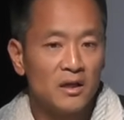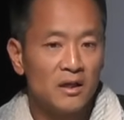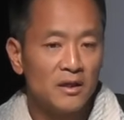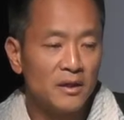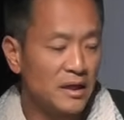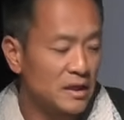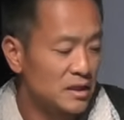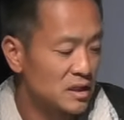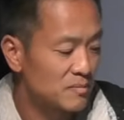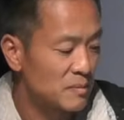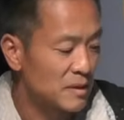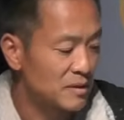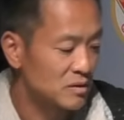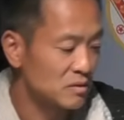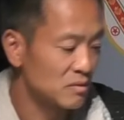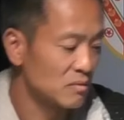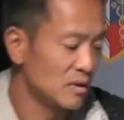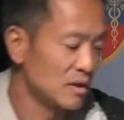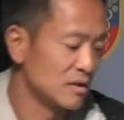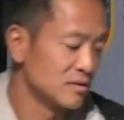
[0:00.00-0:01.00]
that Spencer
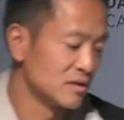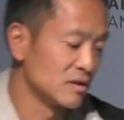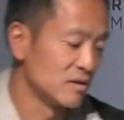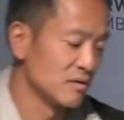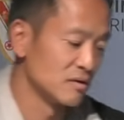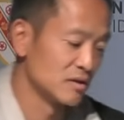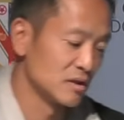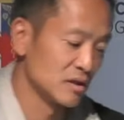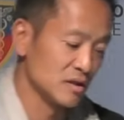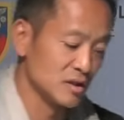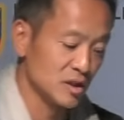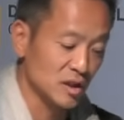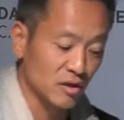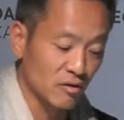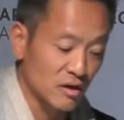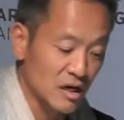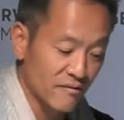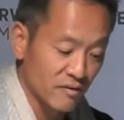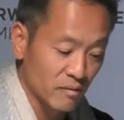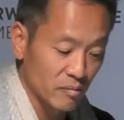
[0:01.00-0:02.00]
Wells and others at the
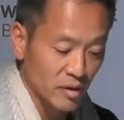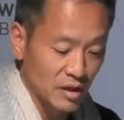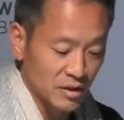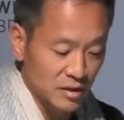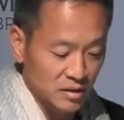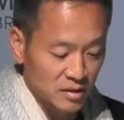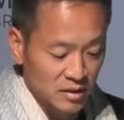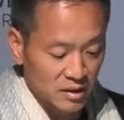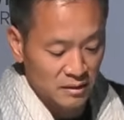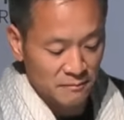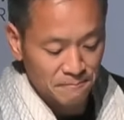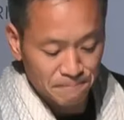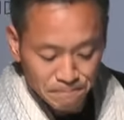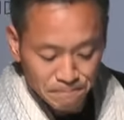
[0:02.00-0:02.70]
Genographic Project did.